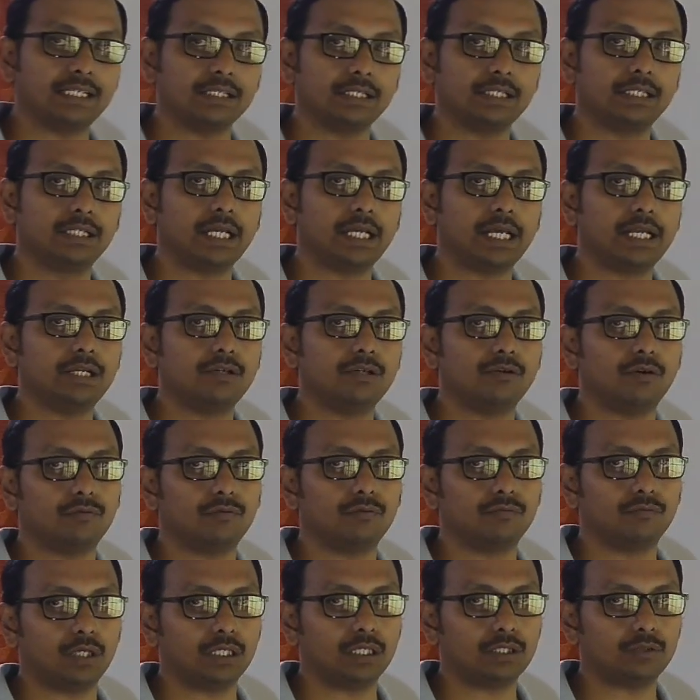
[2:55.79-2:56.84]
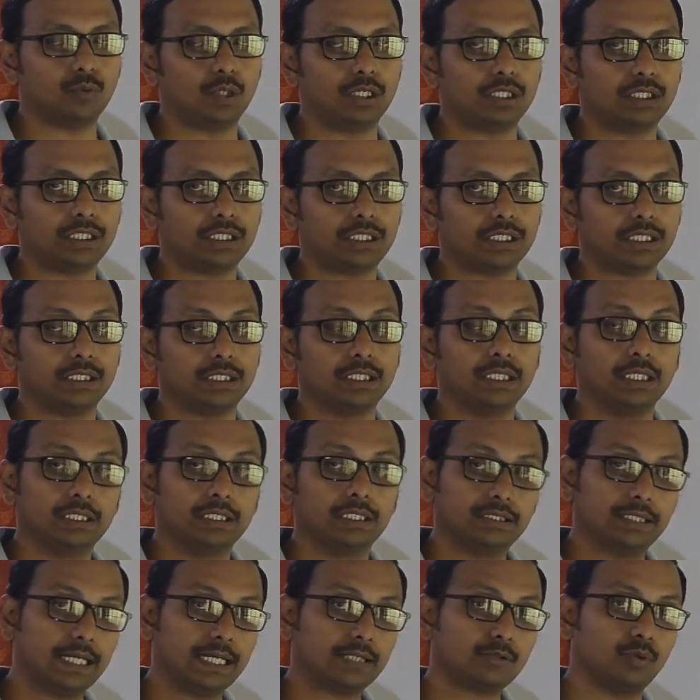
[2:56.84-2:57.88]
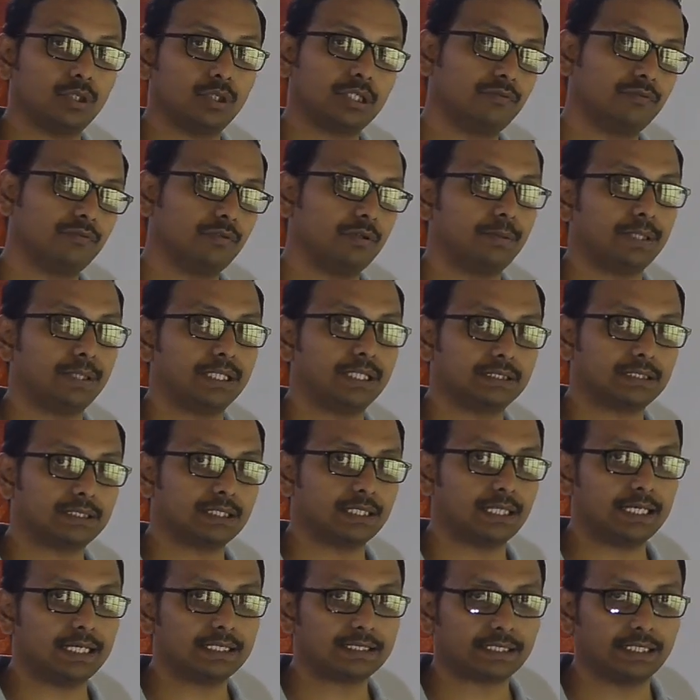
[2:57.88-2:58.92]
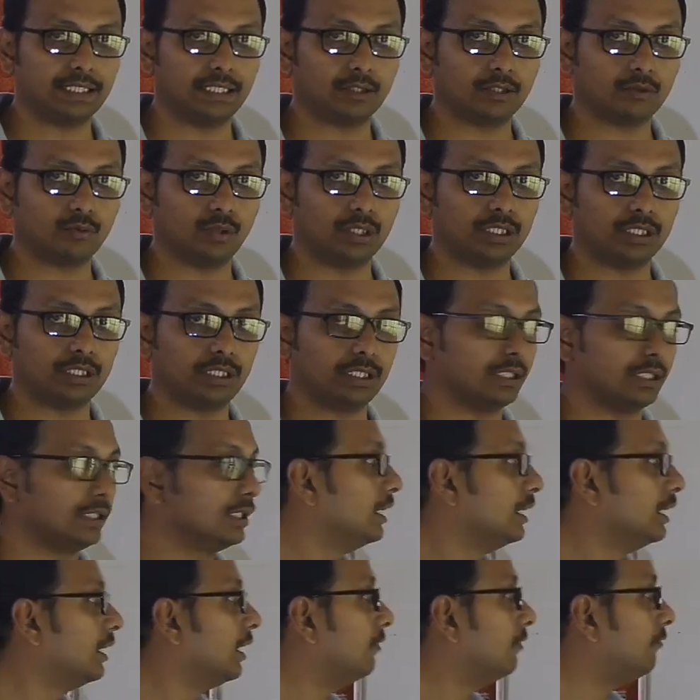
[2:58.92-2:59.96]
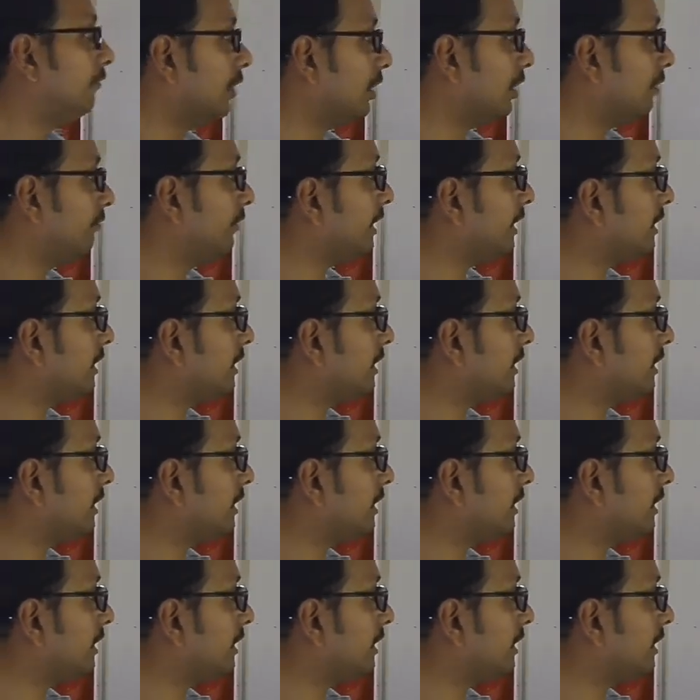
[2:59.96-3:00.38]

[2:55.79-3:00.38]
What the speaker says: in any one quantity, that quantity will be considered as scalar quantity. For a vector